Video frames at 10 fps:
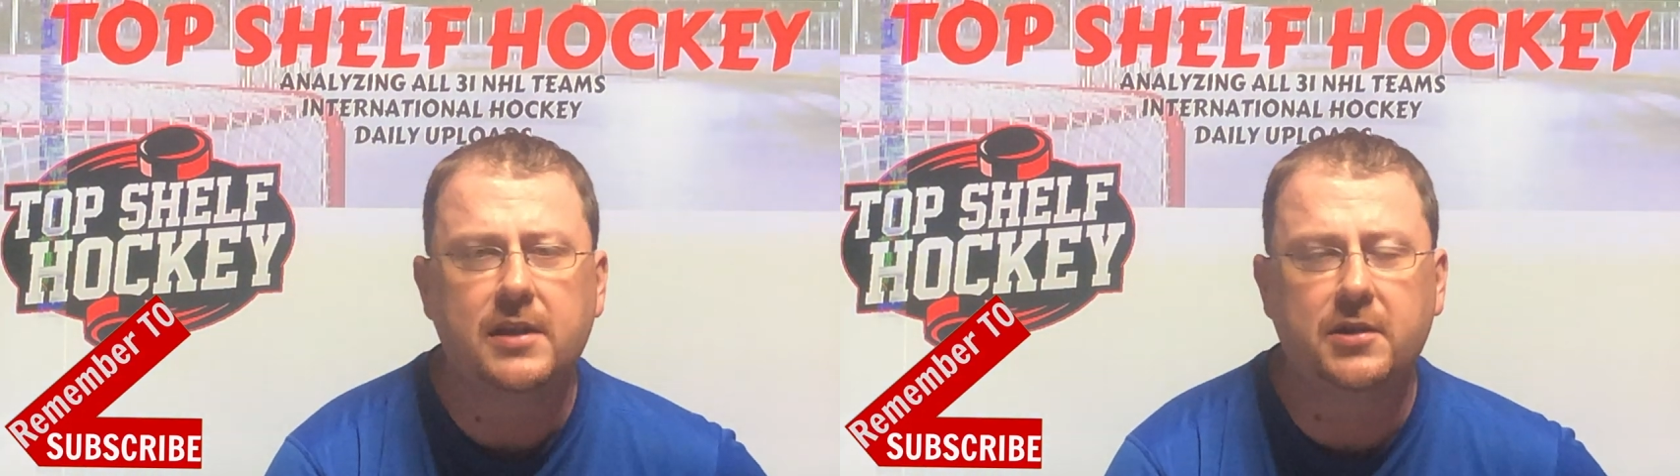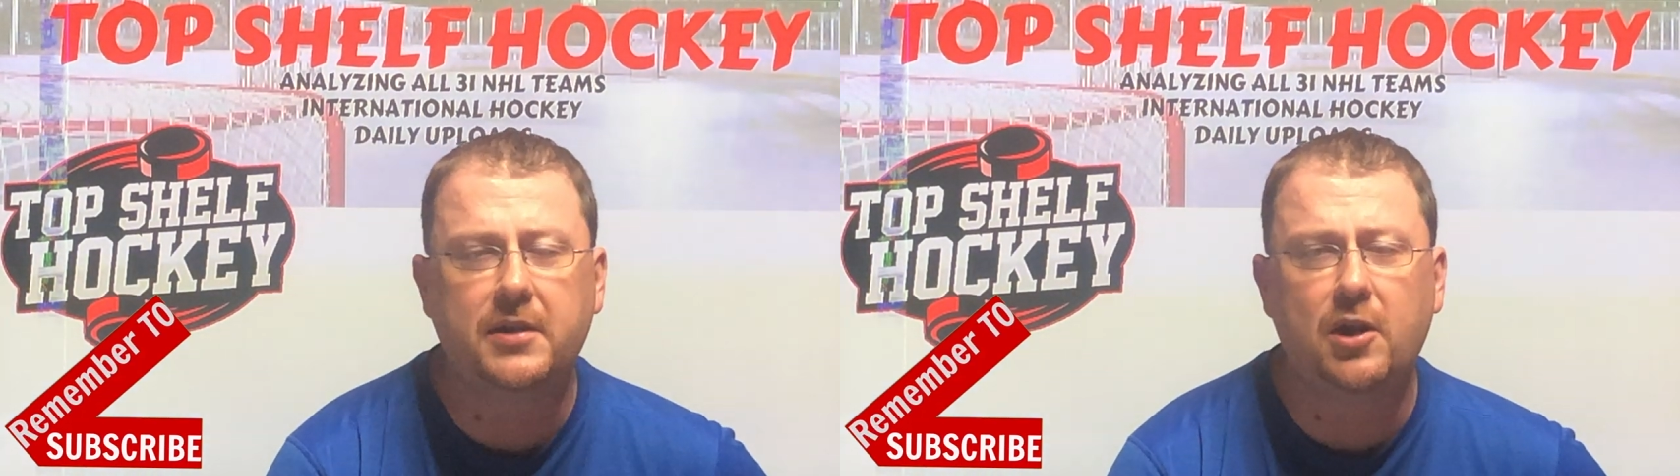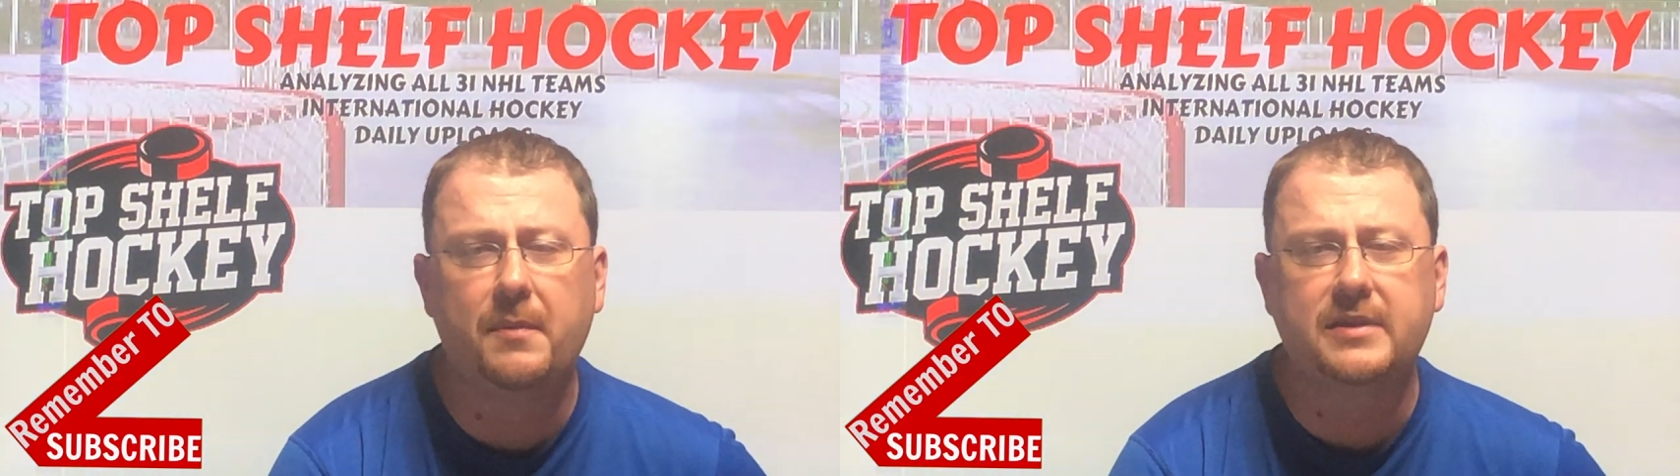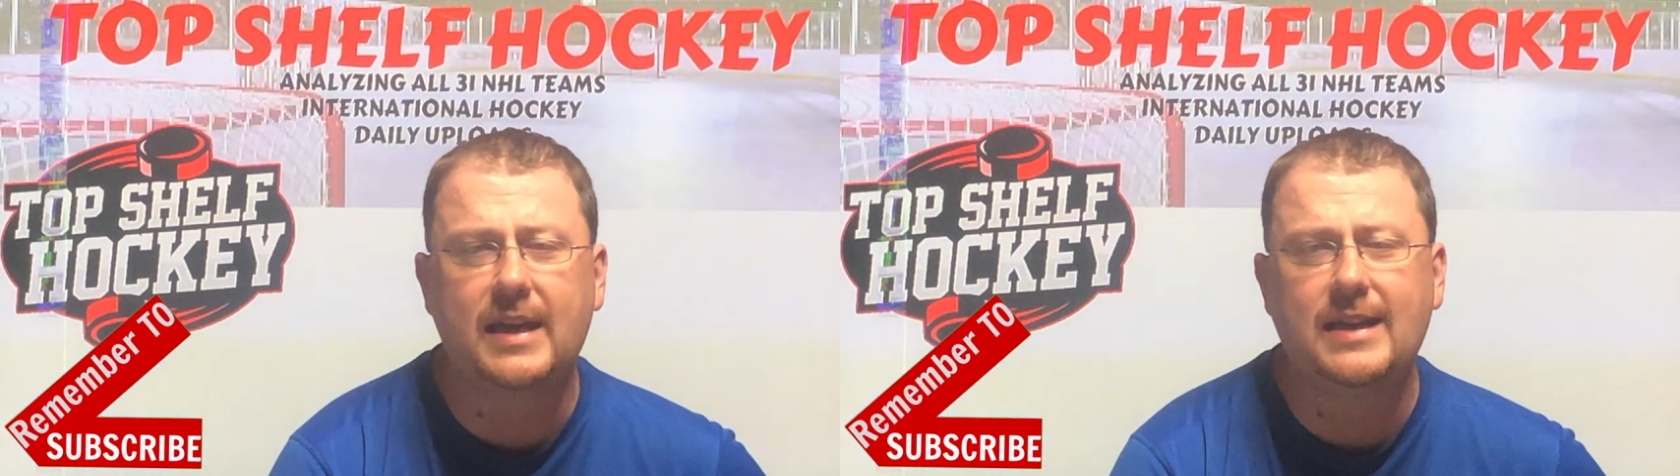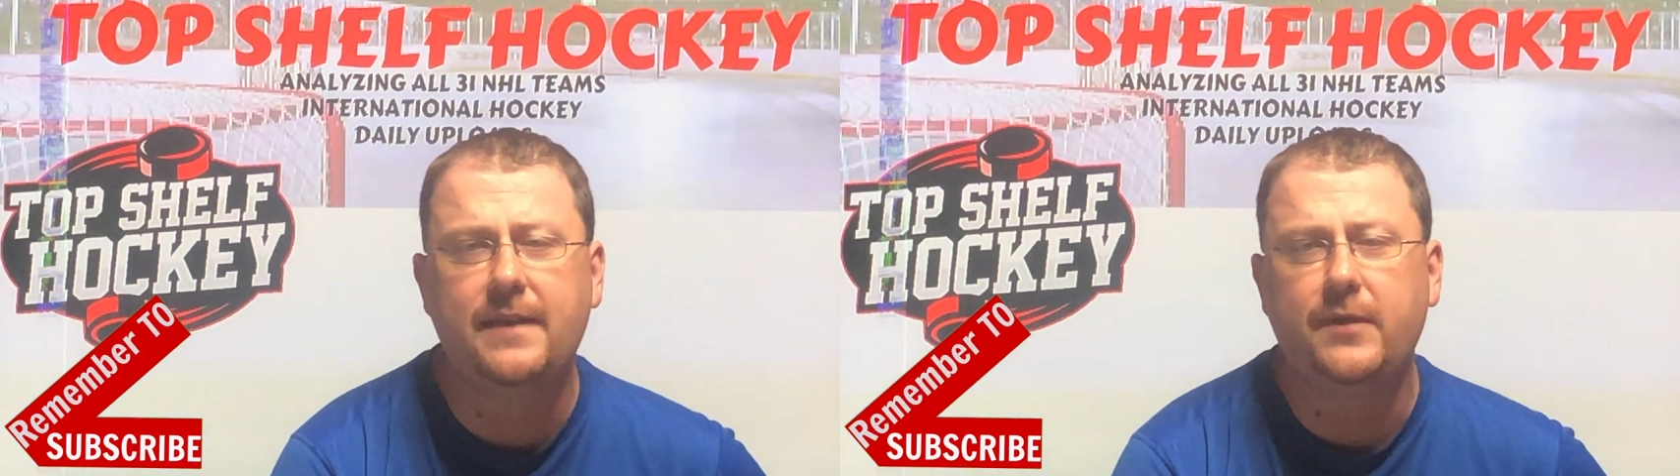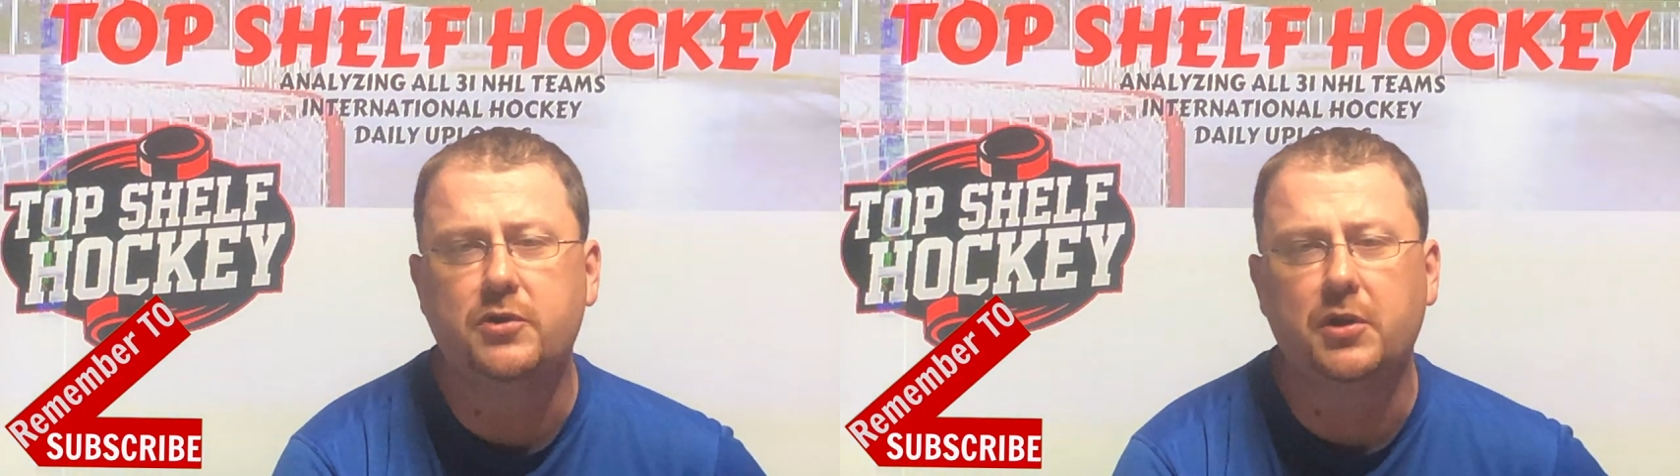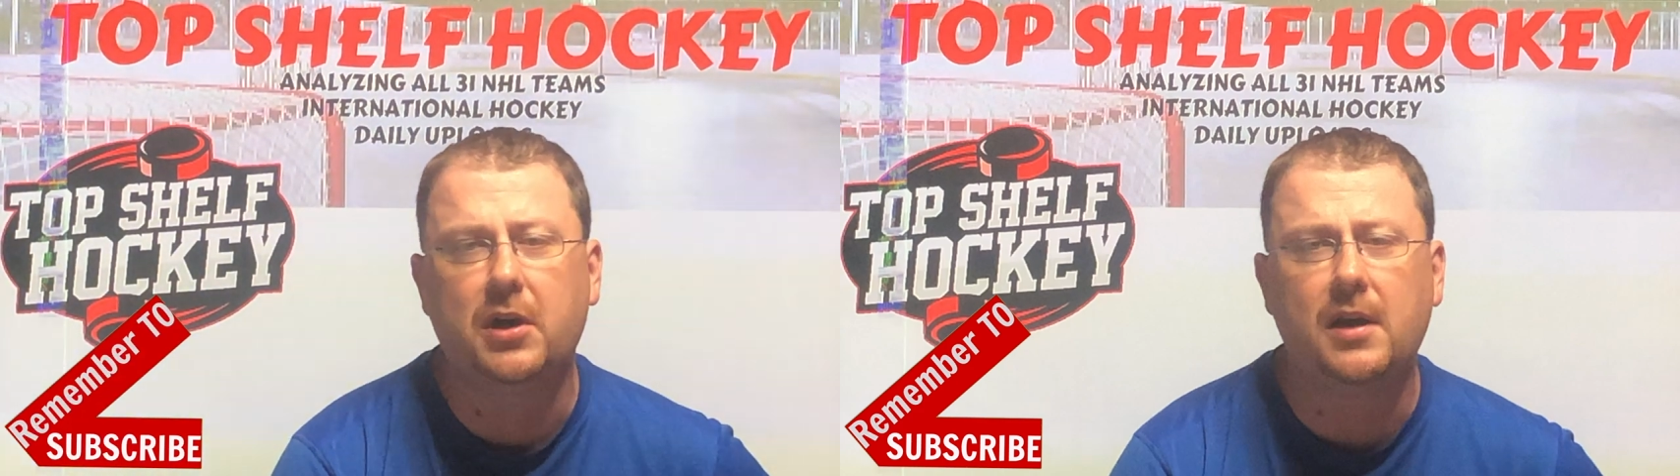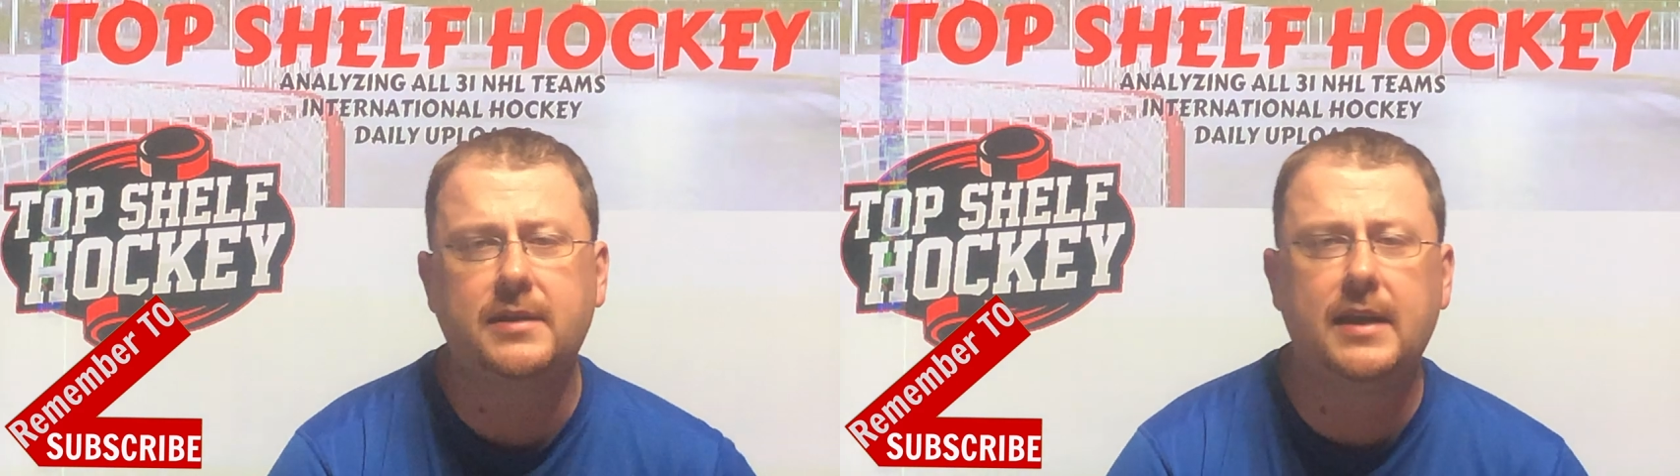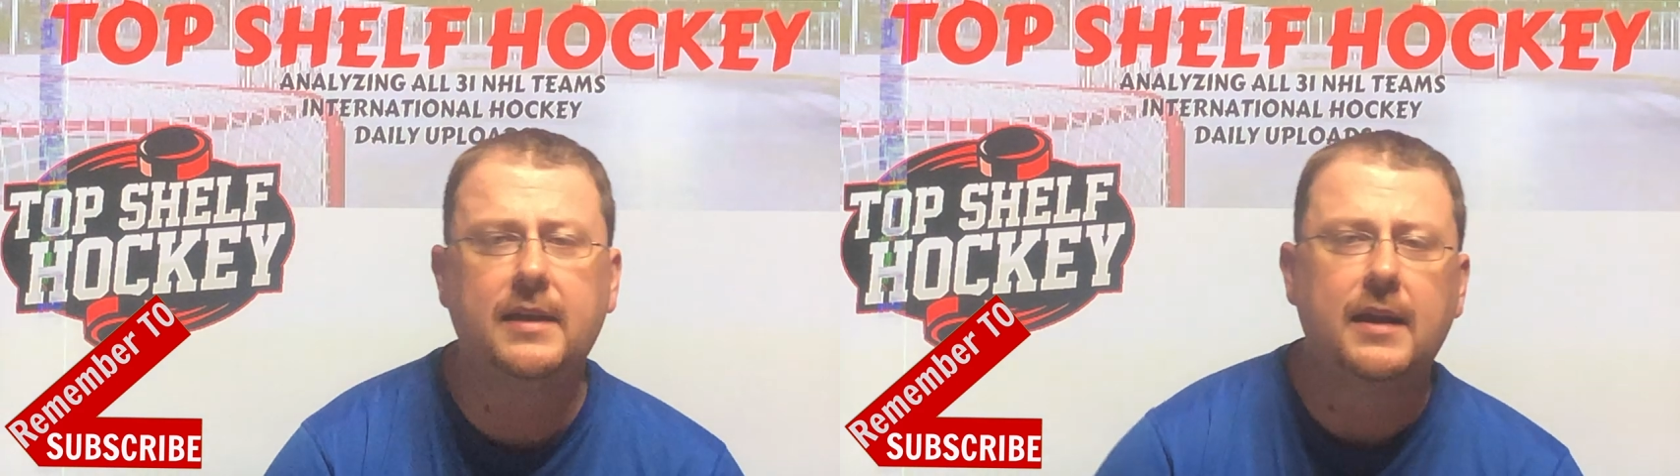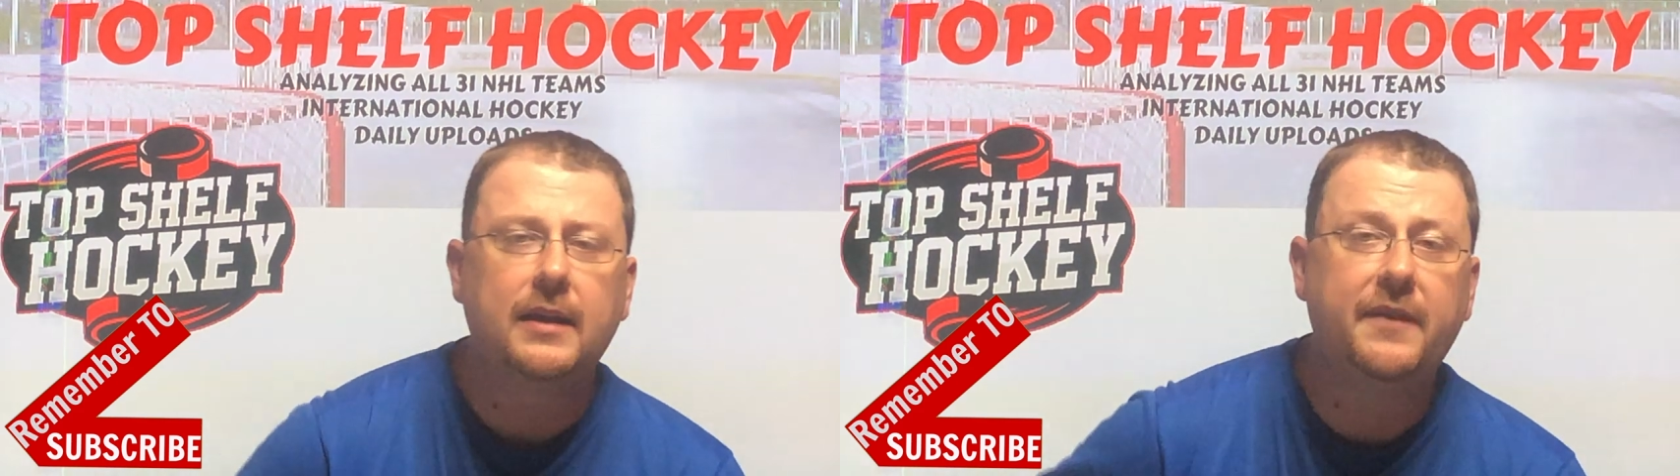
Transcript: so you don't miss any future content.